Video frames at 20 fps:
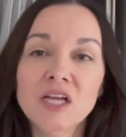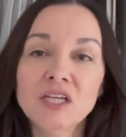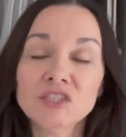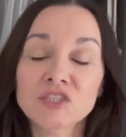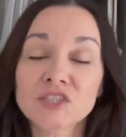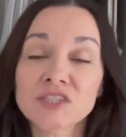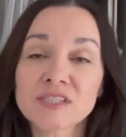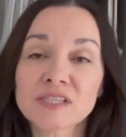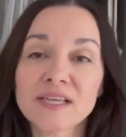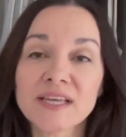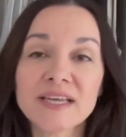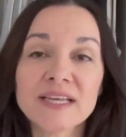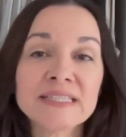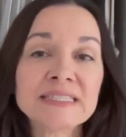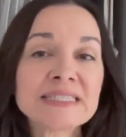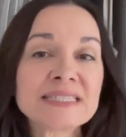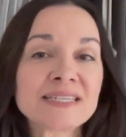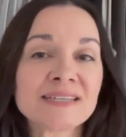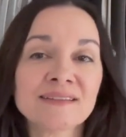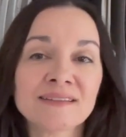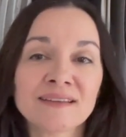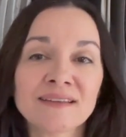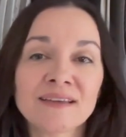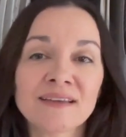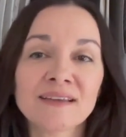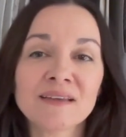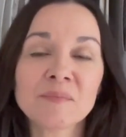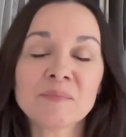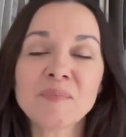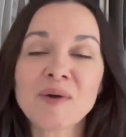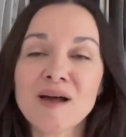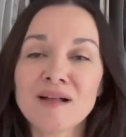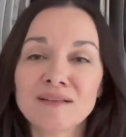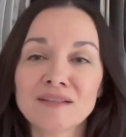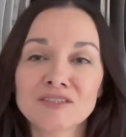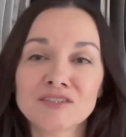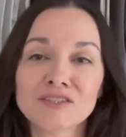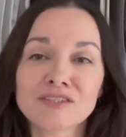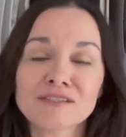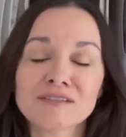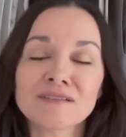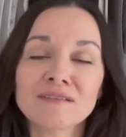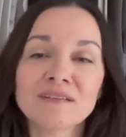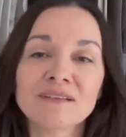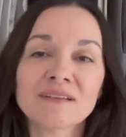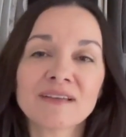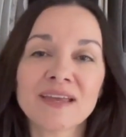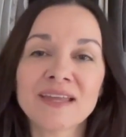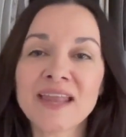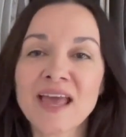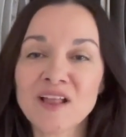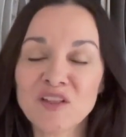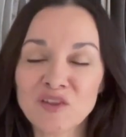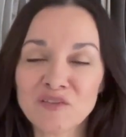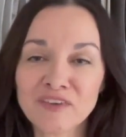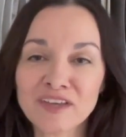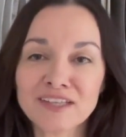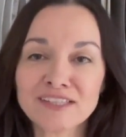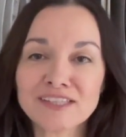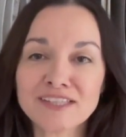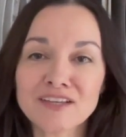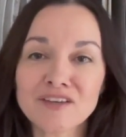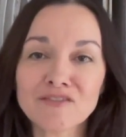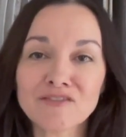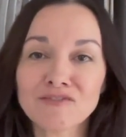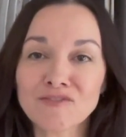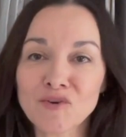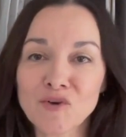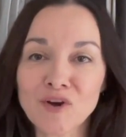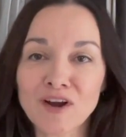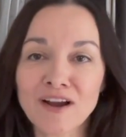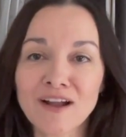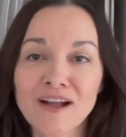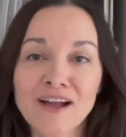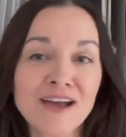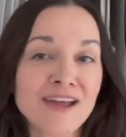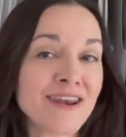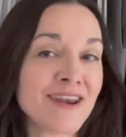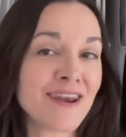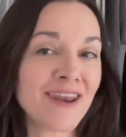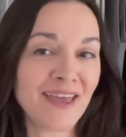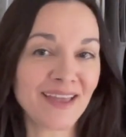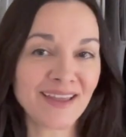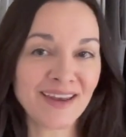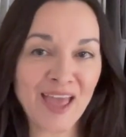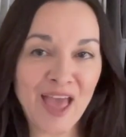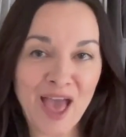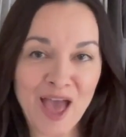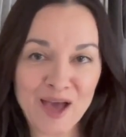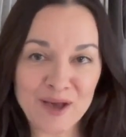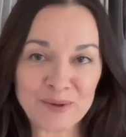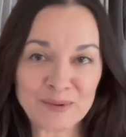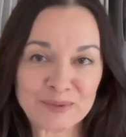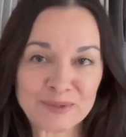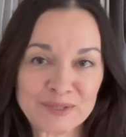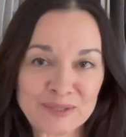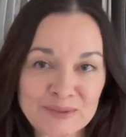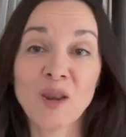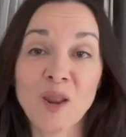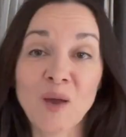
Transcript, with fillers: just instantly polishes the look and elevates it for a night out.